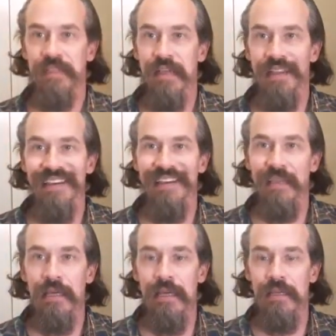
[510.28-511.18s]

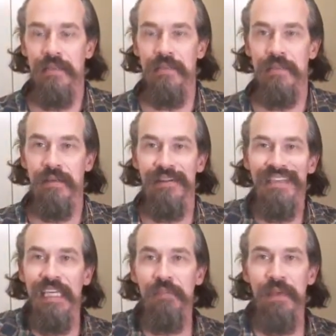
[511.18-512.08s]
selling and start
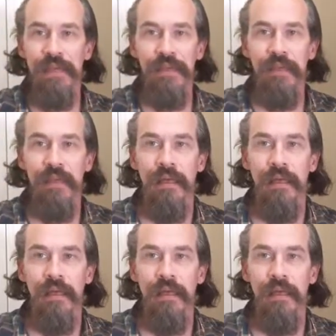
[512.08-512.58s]
keeping,